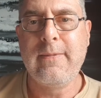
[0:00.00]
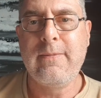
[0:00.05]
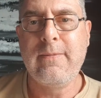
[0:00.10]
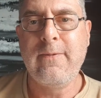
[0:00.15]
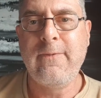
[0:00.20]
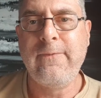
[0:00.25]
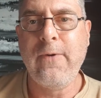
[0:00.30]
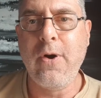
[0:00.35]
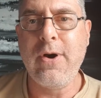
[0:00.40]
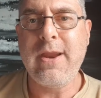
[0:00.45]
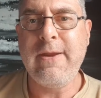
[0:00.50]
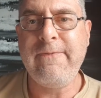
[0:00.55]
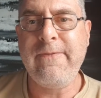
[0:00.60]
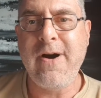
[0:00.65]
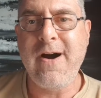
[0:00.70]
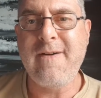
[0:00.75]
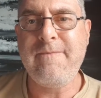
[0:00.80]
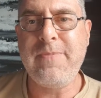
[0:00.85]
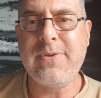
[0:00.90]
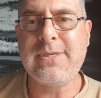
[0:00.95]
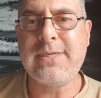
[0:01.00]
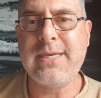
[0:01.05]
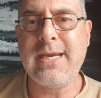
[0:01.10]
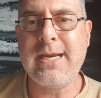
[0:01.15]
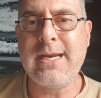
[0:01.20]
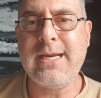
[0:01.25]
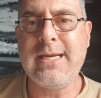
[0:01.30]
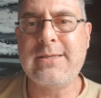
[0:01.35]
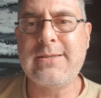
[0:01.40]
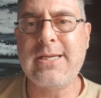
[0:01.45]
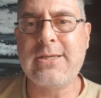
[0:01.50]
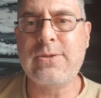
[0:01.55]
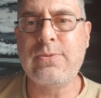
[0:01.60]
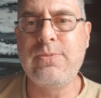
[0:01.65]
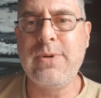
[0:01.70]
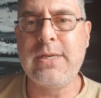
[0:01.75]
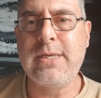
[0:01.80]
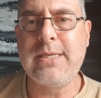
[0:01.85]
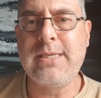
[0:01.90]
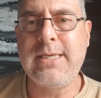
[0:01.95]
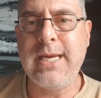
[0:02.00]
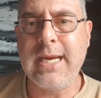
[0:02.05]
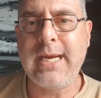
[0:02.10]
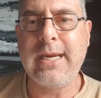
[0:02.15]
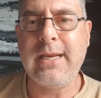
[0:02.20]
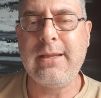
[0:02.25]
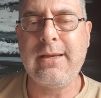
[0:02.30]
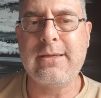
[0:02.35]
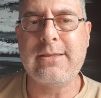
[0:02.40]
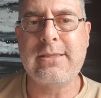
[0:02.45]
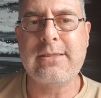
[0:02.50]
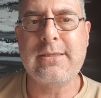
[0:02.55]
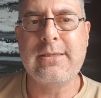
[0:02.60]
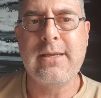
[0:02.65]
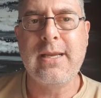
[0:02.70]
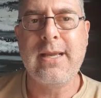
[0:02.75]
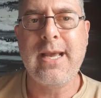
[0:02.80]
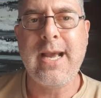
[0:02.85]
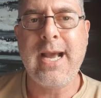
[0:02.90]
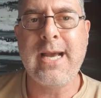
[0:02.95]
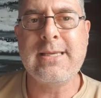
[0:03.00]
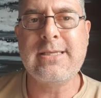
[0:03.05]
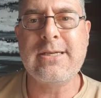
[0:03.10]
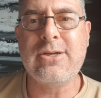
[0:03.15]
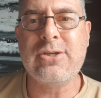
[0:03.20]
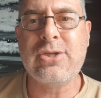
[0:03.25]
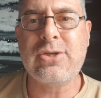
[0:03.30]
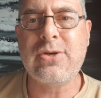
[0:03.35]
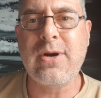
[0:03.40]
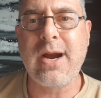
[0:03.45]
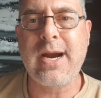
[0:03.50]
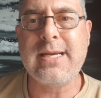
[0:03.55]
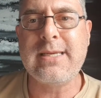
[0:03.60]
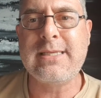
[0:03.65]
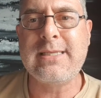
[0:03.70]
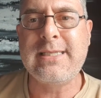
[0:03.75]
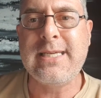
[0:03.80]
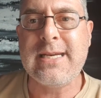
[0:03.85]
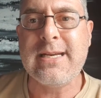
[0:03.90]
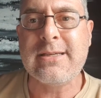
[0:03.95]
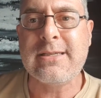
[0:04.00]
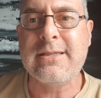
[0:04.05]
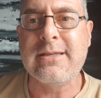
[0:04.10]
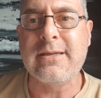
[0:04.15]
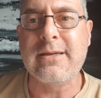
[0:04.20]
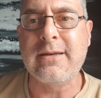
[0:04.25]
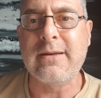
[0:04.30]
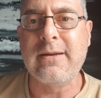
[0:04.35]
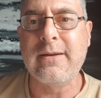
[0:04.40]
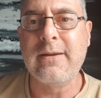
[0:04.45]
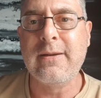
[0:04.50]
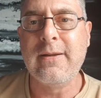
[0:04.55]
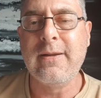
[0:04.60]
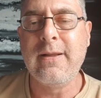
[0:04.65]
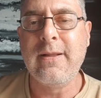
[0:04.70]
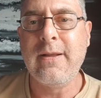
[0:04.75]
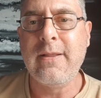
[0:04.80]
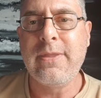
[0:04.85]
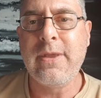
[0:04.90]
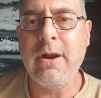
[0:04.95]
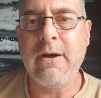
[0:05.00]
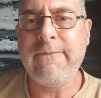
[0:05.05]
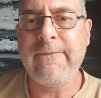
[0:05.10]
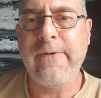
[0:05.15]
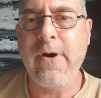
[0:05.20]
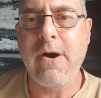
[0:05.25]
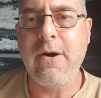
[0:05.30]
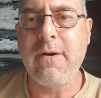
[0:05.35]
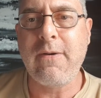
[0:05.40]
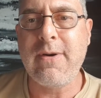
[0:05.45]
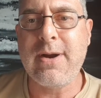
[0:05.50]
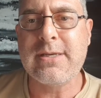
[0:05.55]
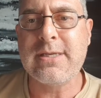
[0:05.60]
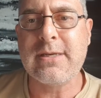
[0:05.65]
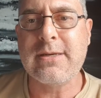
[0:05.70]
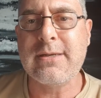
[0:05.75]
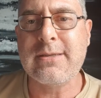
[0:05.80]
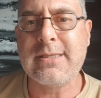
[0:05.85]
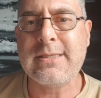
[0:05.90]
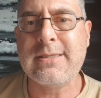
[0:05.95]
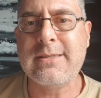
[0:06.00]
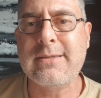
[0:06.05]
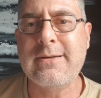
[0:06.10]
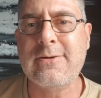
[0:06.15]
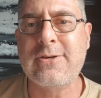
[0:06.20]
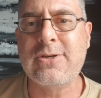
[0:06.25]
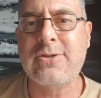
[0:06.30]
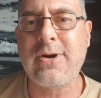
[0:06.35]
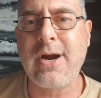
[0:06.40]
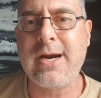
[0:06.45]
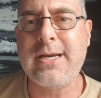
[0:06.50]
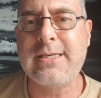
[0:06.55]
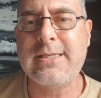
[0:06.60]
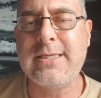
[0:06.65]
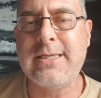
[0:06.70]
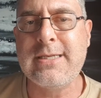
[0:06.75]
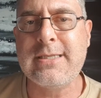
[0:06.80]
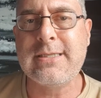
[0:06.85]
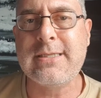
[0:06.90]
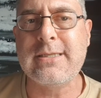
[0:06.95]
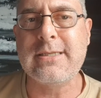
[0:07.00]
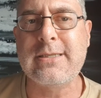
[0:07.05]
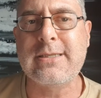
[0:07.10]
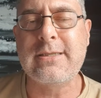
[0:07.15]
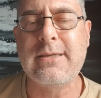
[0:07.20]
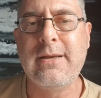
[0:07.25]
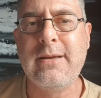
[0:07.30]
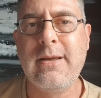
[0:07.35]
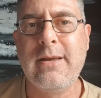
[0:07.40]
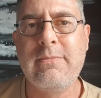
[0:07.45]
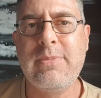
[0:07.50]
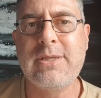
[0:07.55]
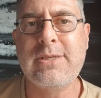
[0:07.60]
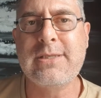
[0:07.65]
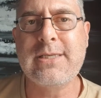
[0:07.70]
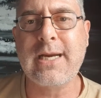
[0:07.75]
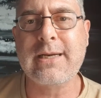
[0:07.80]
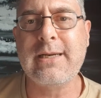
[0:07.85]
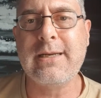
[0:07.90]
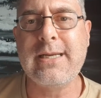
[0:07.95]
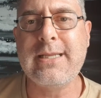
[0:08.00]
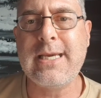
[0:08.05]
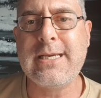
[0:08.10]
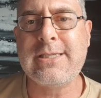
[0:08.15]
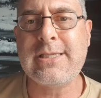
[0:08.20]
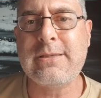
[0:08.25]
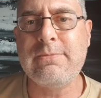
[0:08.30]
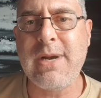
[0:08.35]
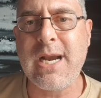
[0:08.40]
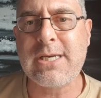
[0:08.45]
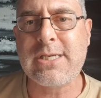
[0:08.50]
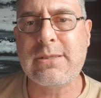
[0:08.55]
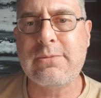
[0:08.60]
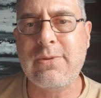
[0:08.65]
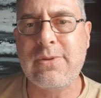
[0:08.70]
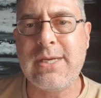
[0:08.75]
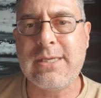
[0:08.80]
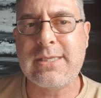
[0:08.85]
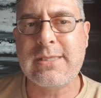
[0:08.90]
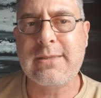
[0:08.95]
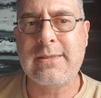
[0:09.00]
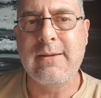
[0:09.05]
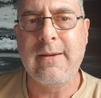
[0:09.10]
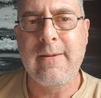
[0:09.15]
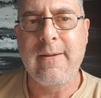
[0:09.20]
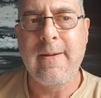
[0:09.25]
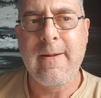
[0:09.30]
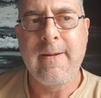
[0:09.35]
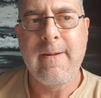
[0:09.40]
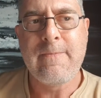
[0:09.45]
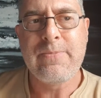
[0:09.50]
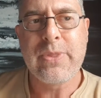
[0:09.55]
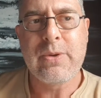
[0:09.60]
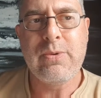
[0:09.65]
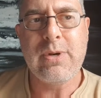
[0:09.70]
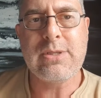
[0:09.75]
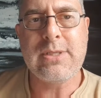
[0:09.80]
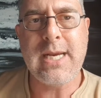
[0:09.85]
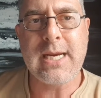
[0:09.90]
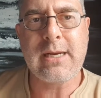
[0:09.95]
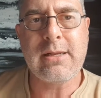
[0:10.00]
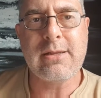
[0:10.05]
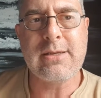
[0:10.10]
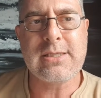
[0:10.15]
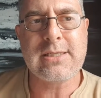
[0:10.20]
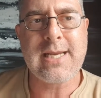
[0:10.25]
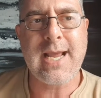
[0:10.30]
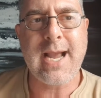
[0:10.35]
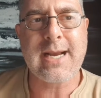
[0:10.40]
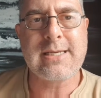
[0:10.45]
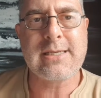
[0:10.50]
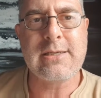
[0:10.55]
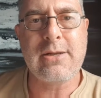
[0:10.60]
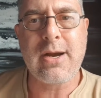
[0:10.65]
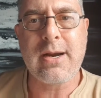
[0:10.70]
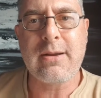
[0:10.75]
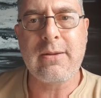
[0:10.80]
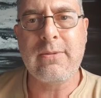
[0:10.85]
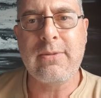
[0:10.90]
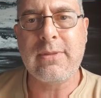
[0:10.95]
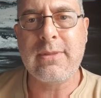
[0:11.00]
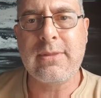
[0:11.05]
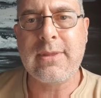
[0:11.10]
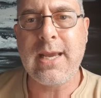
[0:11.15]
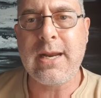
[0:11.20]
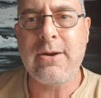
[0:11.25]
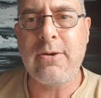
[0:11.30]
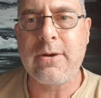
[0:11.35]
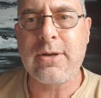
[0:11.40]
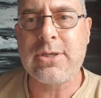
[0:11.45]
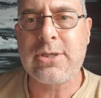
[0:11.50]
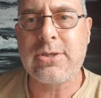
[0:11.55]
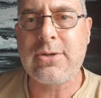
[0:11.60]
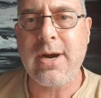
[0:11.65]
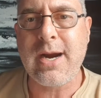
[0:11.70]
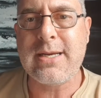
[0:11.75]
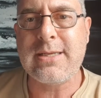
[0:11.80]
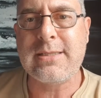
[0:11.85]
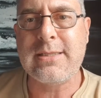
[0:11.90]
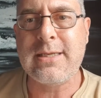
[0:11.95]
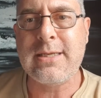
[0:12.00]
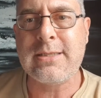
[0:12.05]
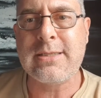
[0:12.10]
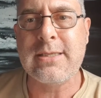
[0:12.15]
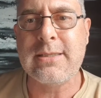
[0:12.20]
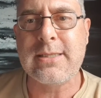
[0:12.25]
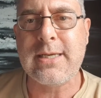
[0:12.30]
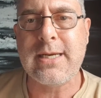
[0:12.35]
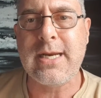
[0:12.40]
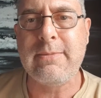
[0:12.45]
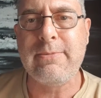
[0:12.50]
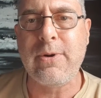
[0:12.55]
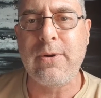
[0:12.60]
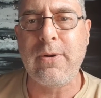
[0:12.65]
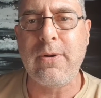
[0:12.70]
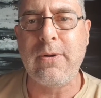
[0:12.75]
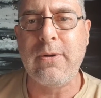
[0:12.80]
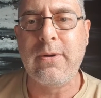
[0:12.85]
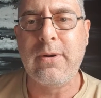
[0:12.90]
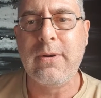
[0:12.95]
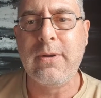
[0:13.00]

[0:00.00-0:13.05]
45% is just ridiculous as an Australian citizen. They're not foreign residents, they're Australian citizens. But suddenly they're smashed with this ridiculous tax like they're not Australian citizens anymore.